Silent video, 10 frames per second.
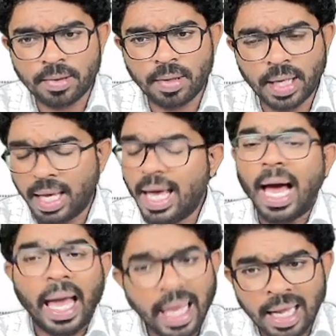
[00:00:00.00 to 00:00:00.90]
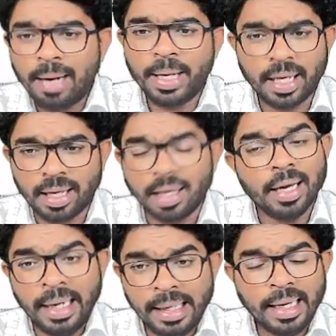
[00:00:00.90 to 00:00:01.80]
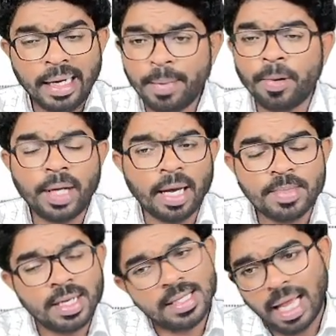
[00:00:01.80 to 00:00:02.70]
Okay, again I'll be taking integrated boot camp series.